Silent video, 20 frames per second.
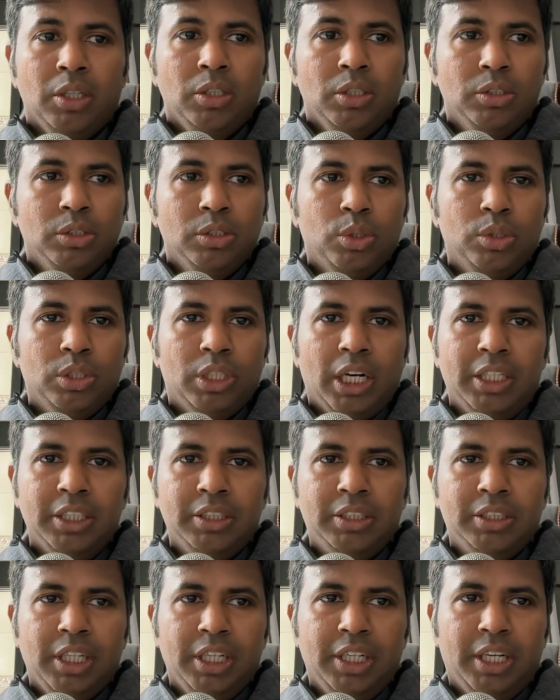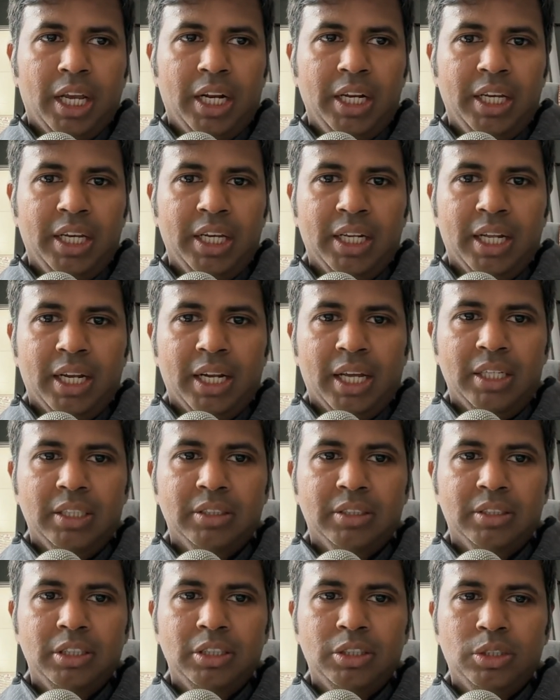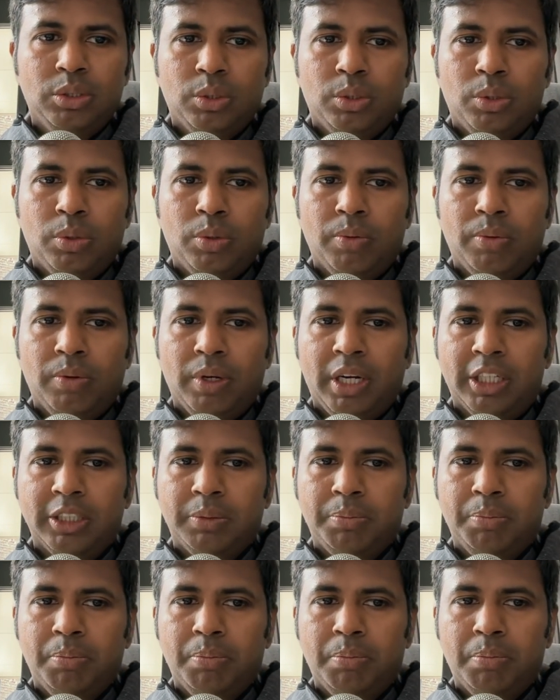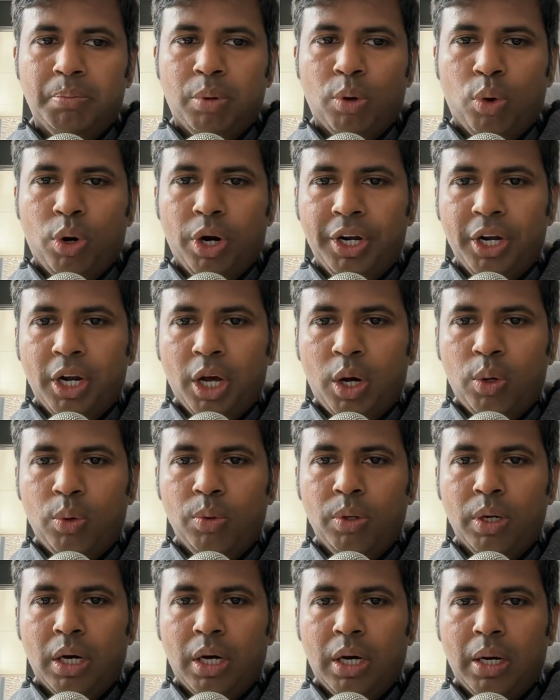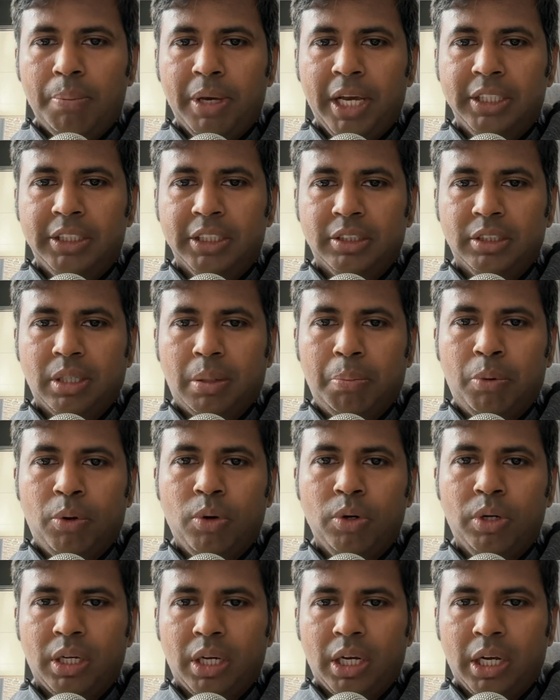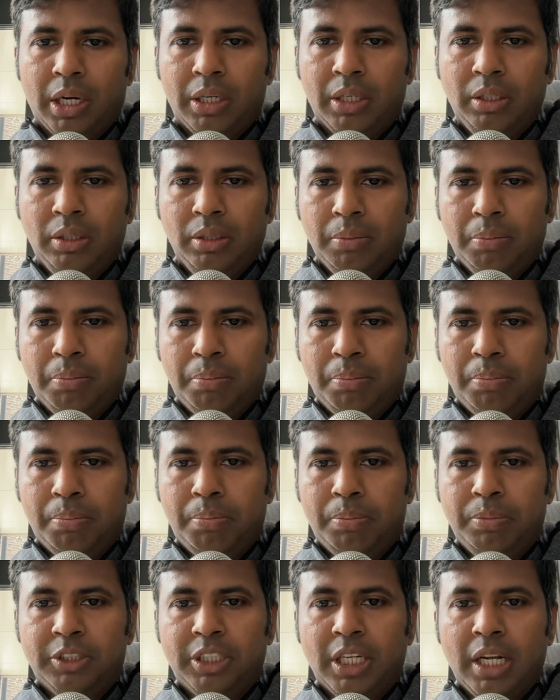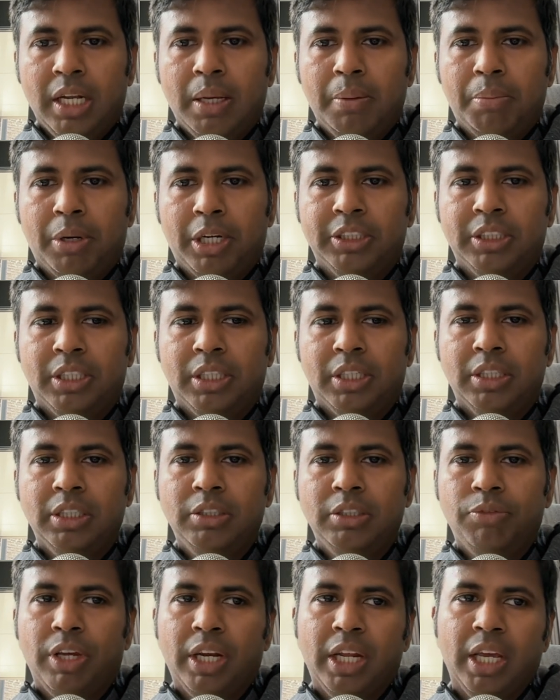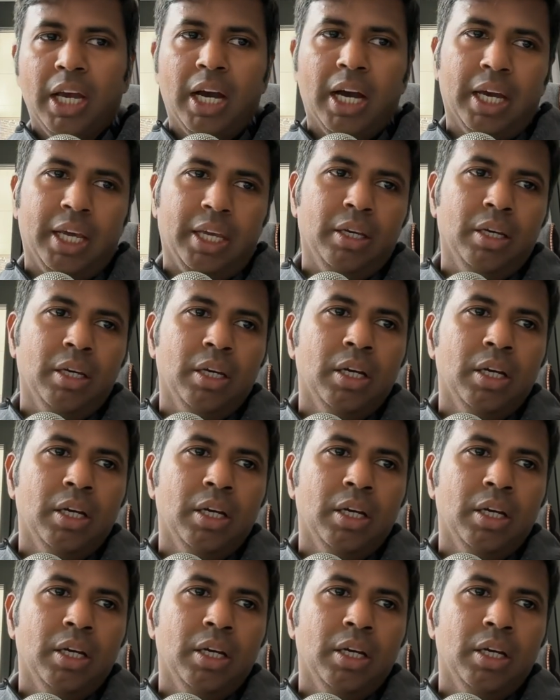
So that is the technical analysis. So it has broken down a major support, and selling pressure is very high.